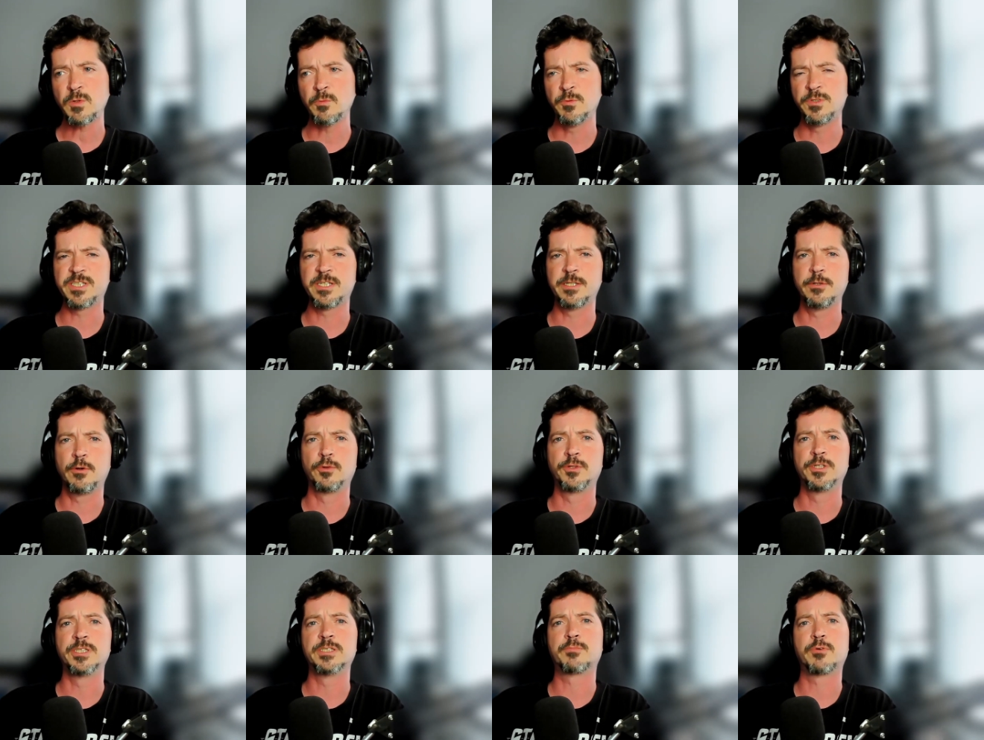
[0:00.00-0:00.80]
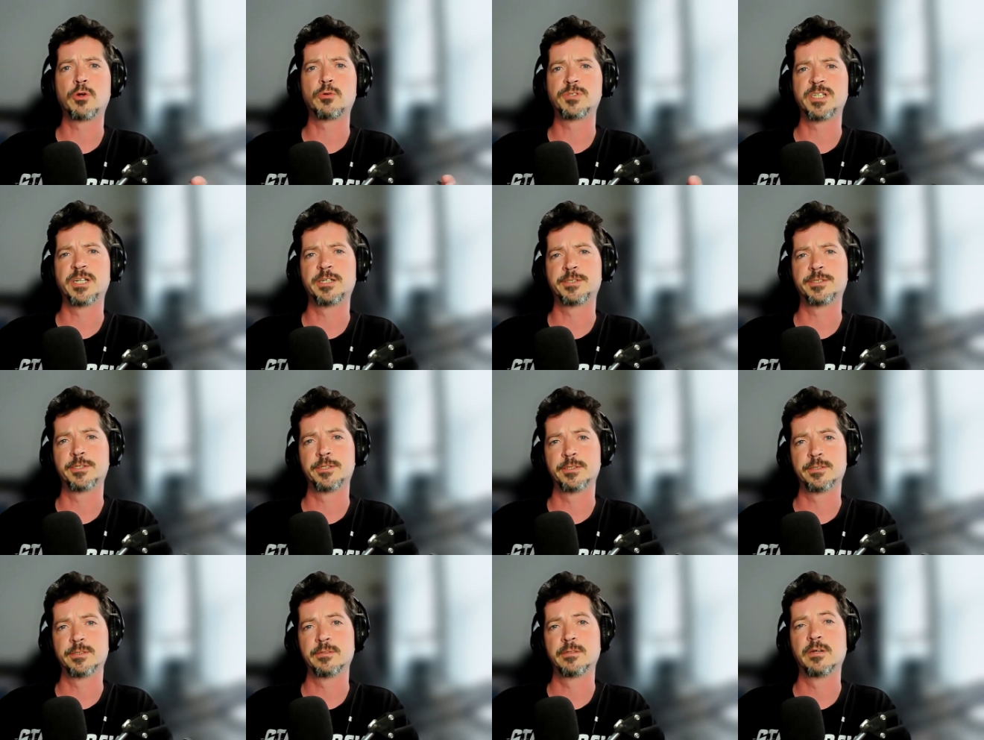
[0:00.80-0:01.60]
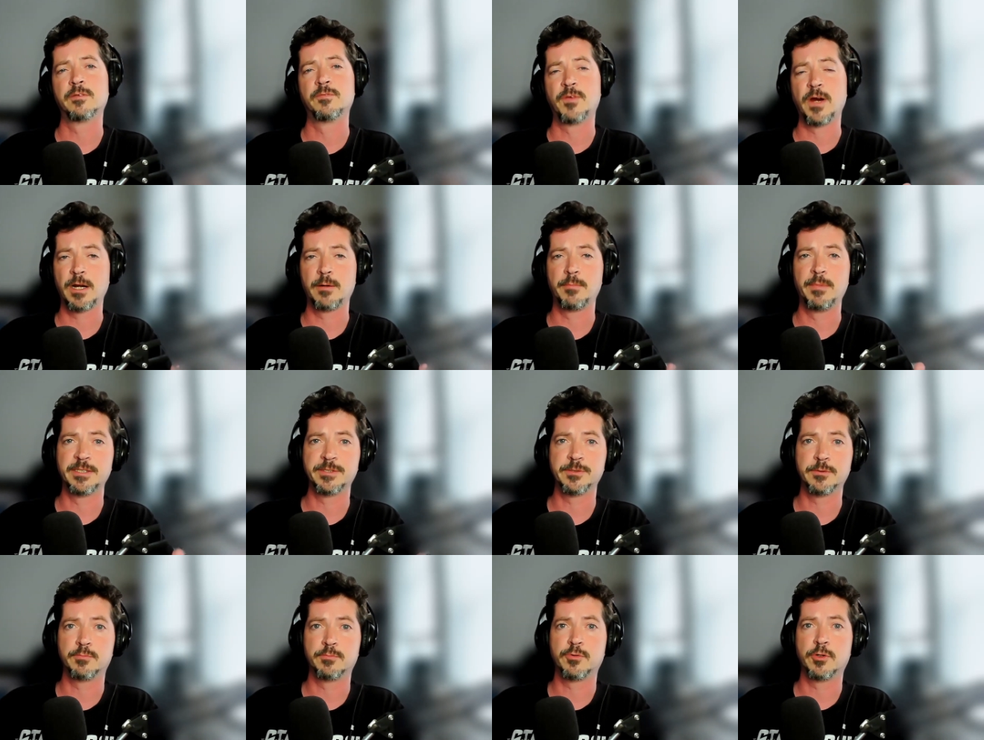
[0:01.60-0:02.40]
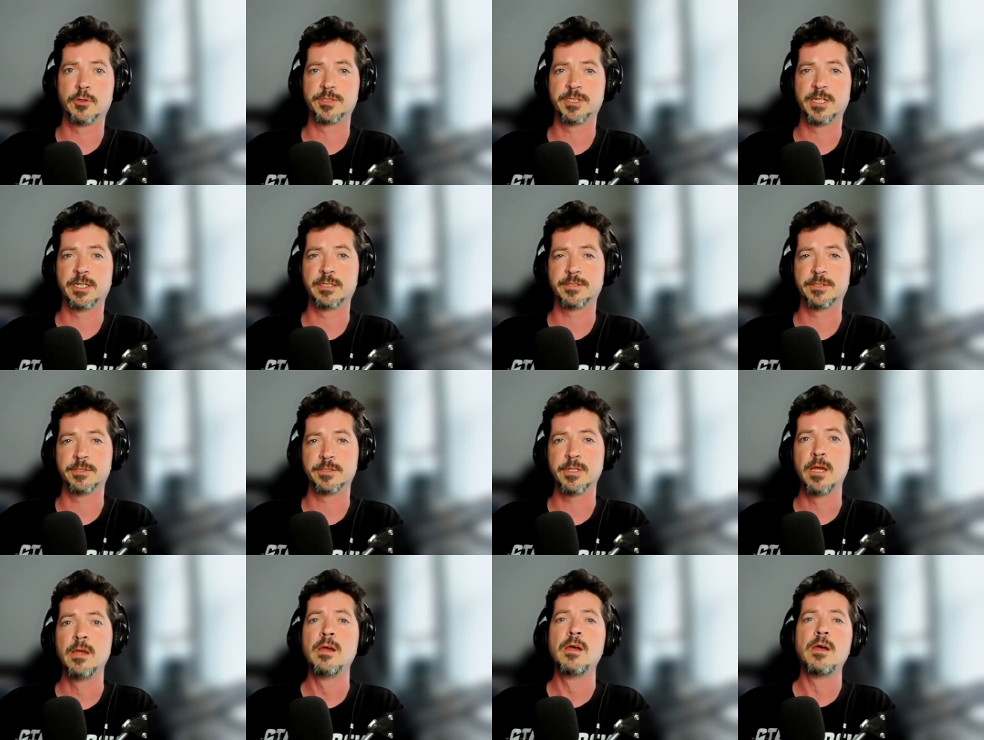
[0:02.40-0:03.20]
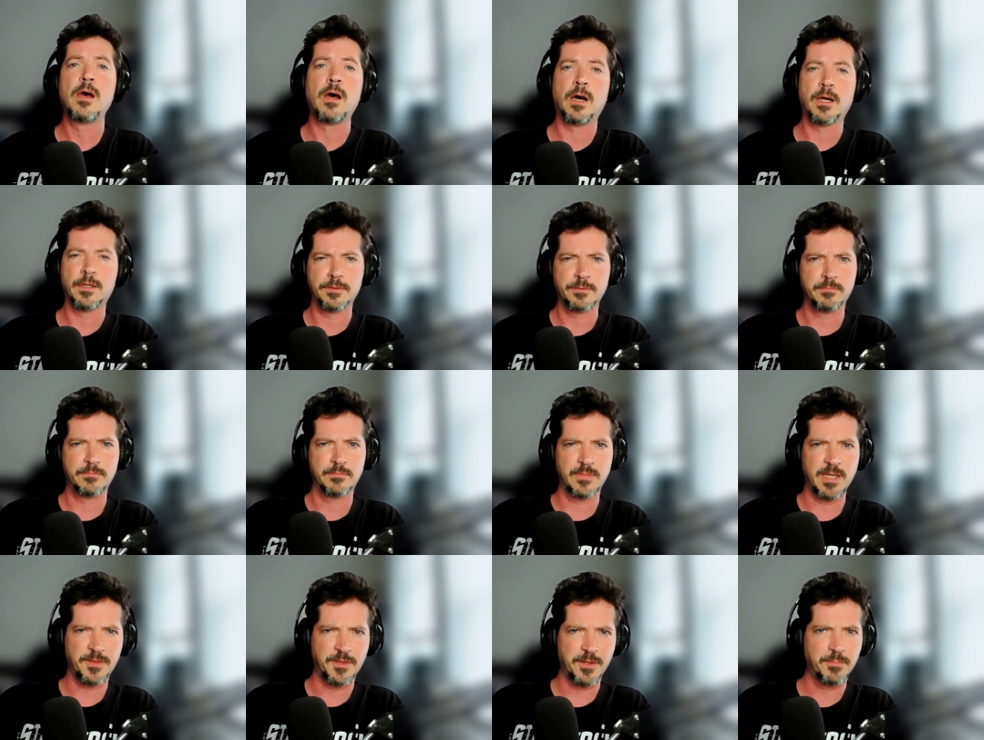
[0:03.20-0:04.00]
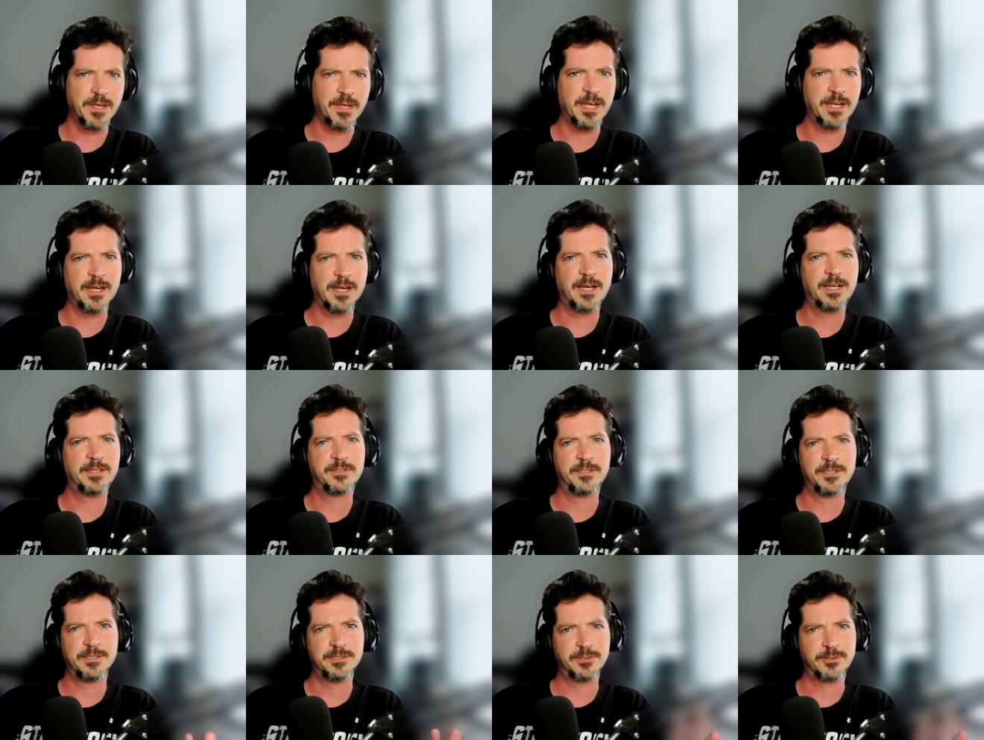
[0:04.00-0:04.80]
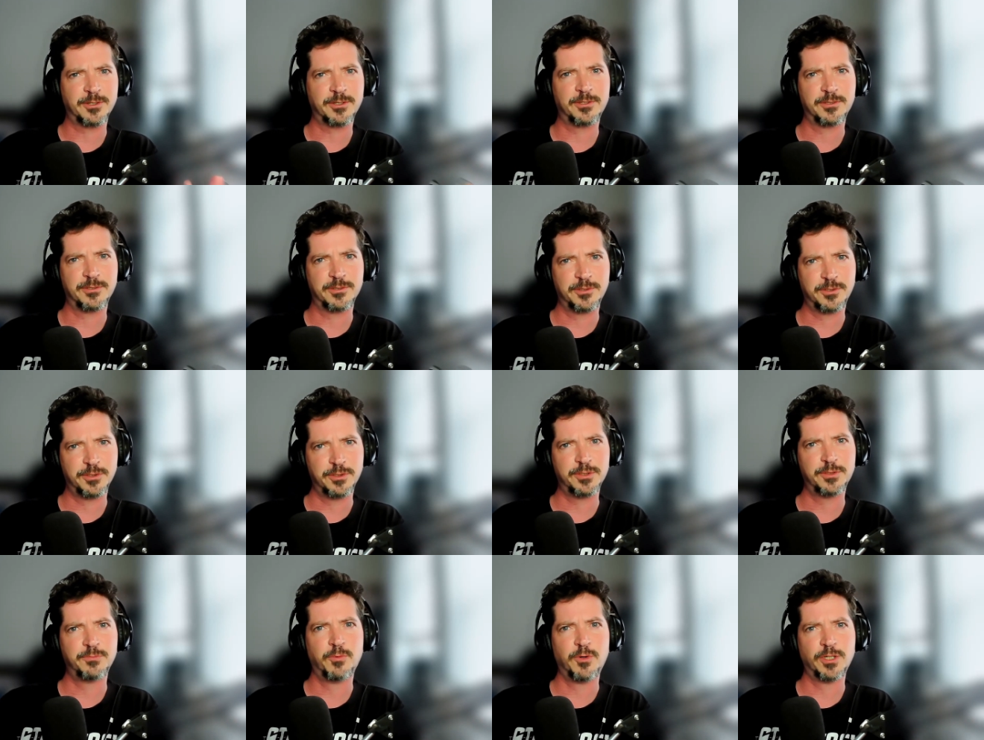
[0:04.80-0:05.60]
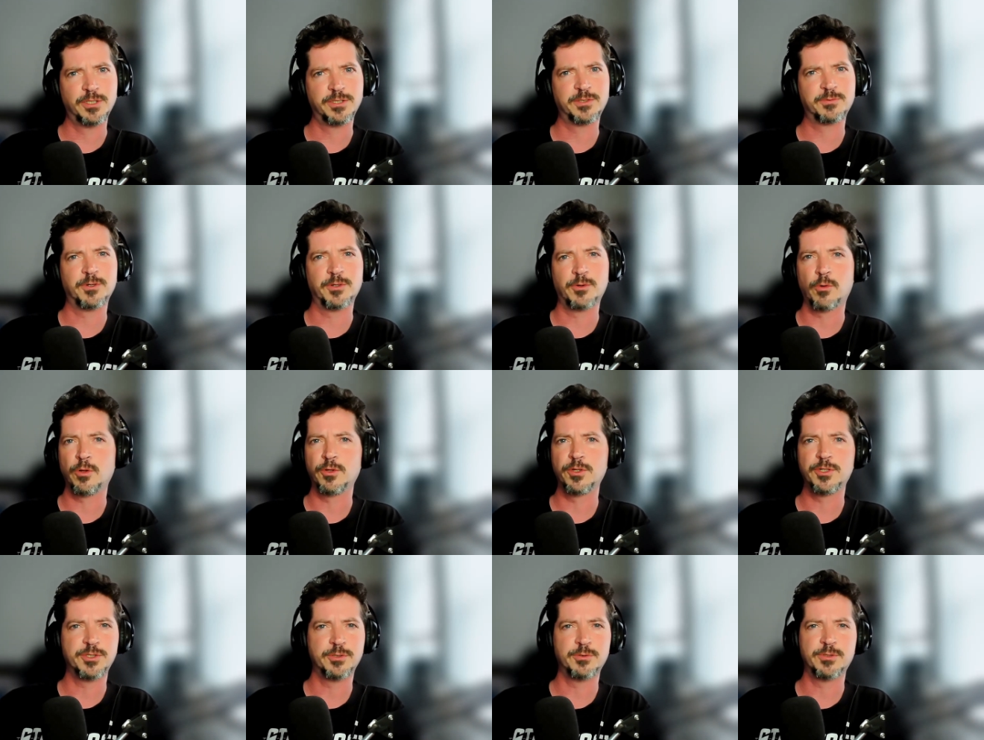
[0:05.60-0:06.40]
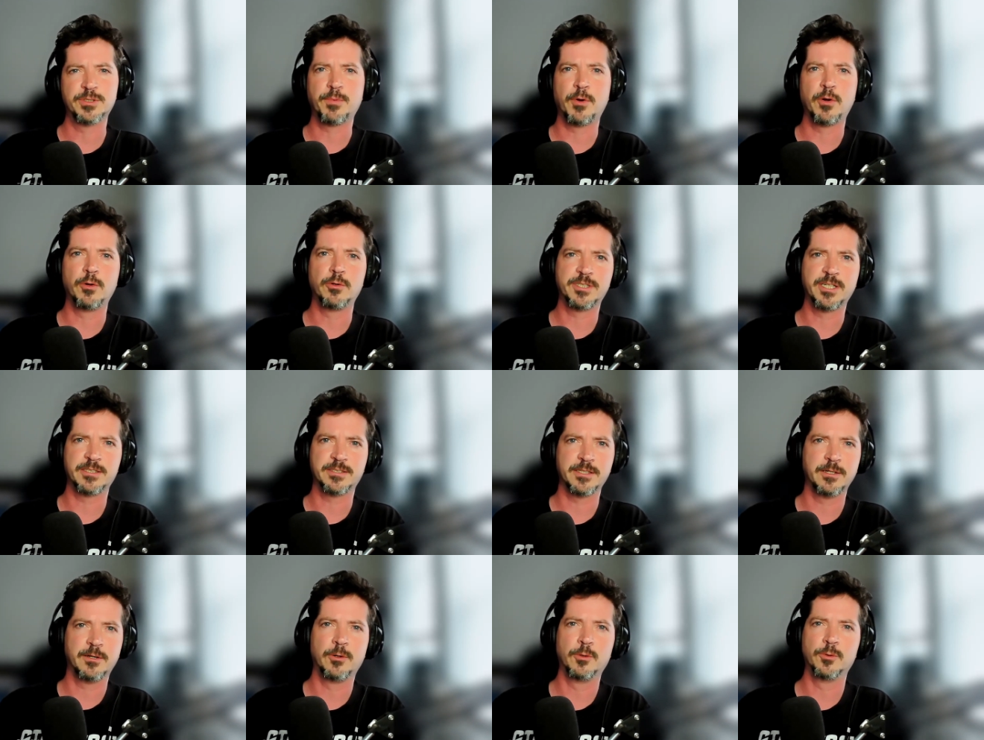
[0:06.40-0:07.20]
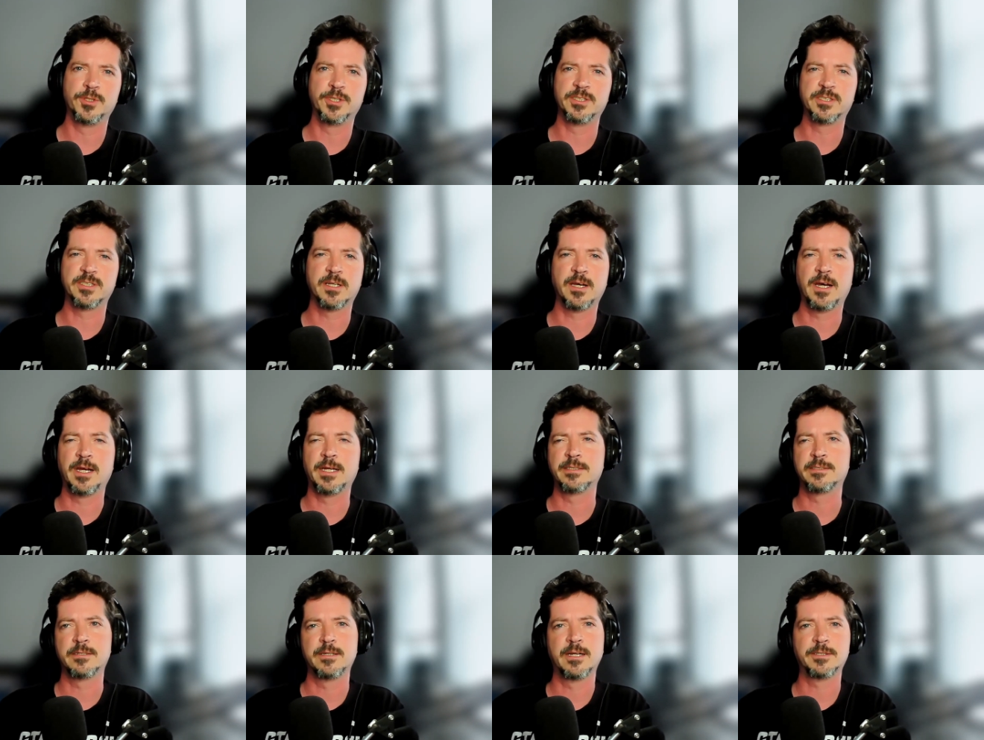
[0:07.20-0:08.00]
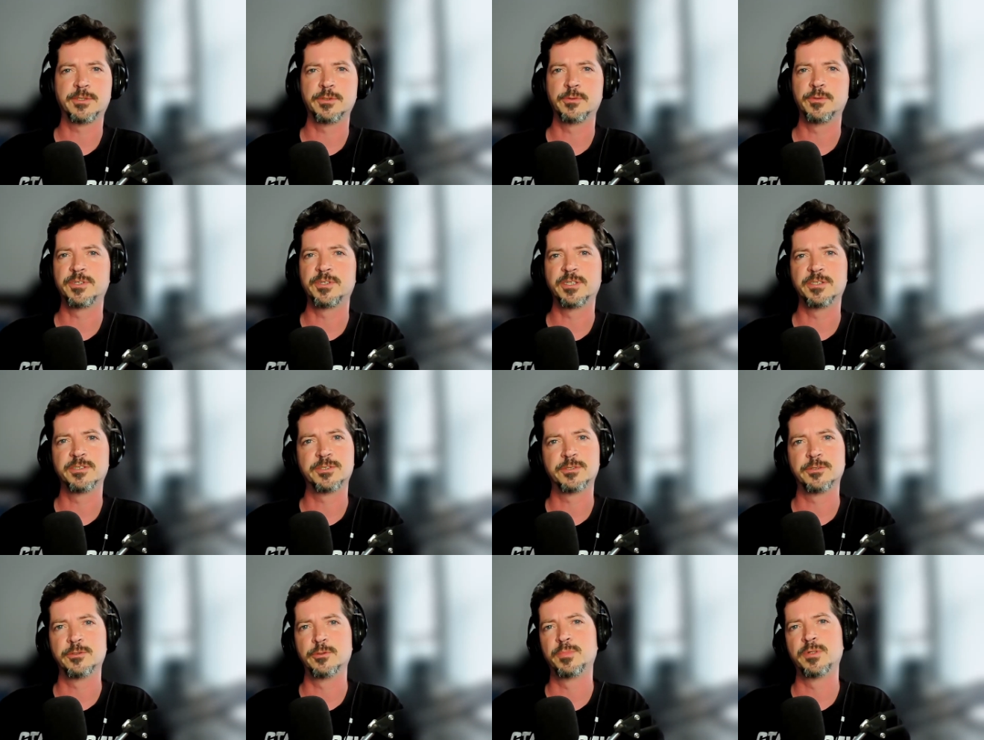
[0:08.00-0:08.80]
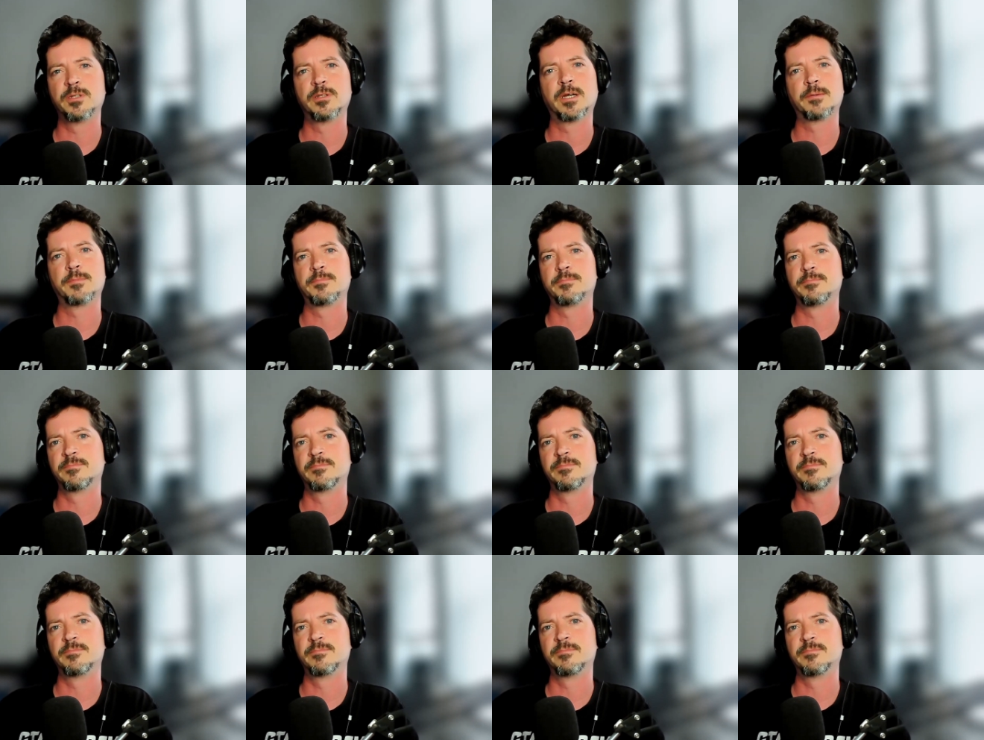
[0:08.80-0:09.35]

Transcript: we see all these protesters, environmental protesters. Not the bad kind. These are good ones where all they do is protesting, holding signs, not doing anything stupid like